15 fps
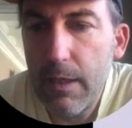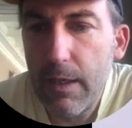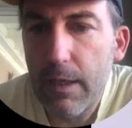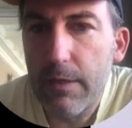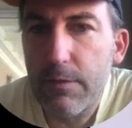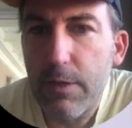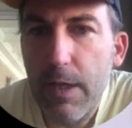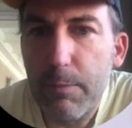
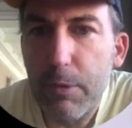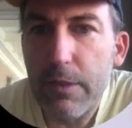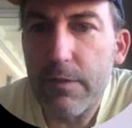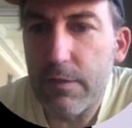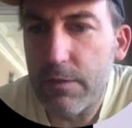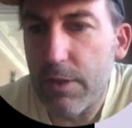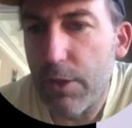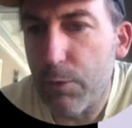And so that brings
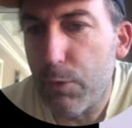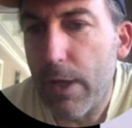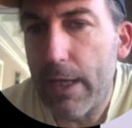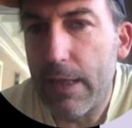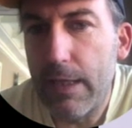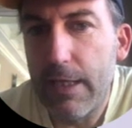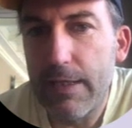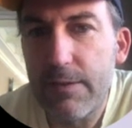us to the
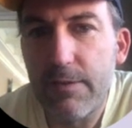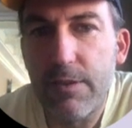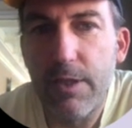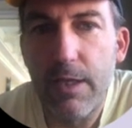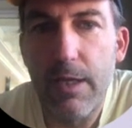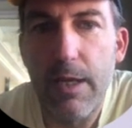red list.